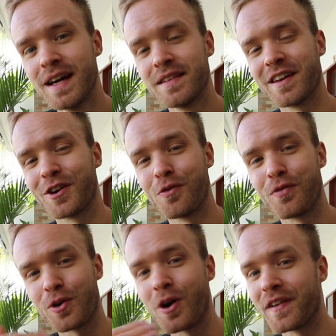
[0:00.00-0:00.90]
then go
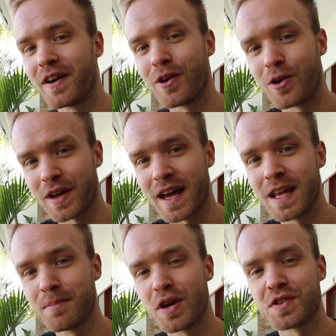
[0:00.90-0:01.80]
for
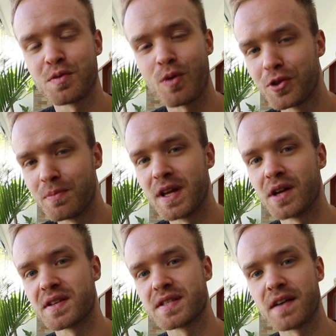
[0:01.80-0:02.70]
organic because you want to be
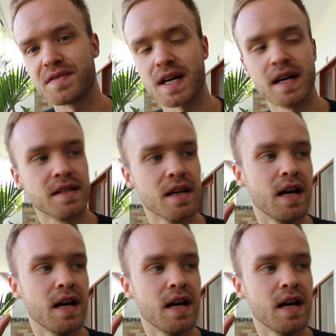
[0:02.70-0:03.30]
on the safe side.